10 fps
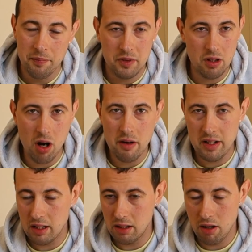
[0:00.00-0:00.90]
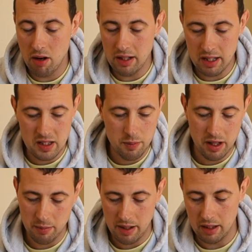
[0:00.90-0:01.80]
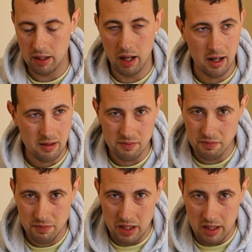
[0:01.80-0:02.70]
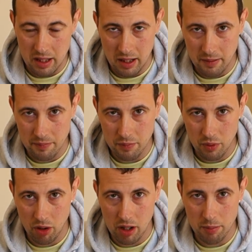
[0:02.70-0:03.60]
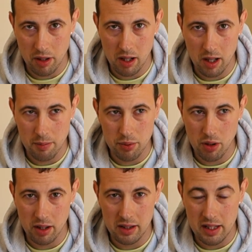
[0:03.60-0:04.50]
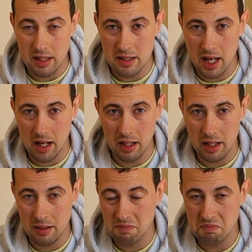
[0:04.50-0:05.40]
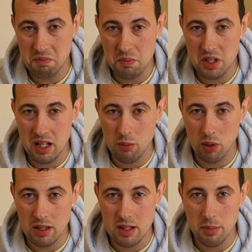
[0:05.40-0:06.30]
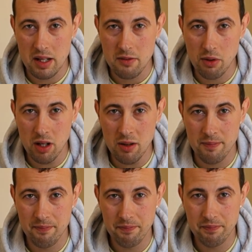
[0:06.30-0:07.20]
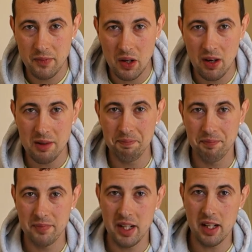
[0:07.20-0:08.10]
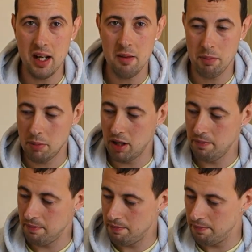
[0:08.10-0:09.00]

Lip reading: Try it, experiment with ripe puerh teas, and see what's the best for you. Alright, take care, bye bye.